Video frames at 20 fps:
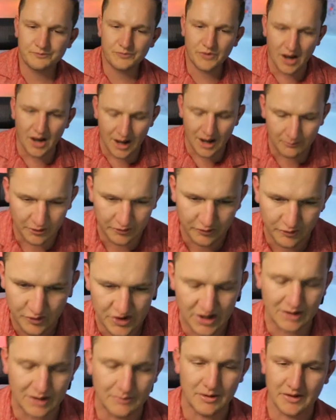I'm not too
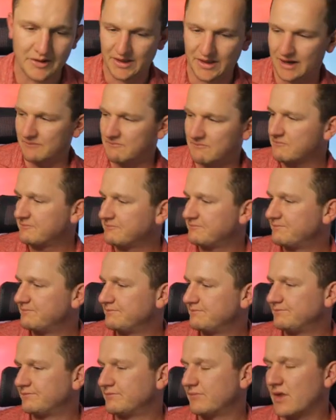sad about that.
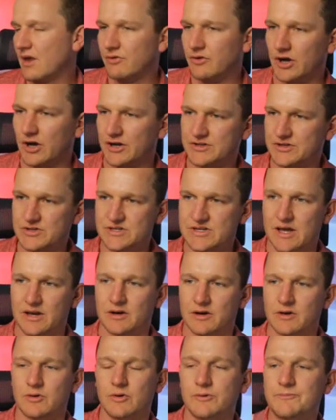Not too sad
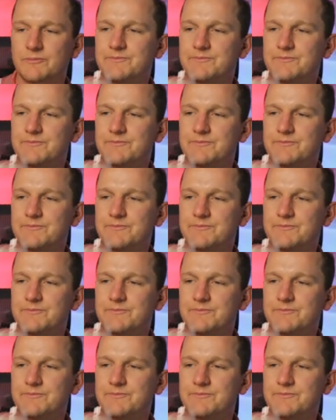at all.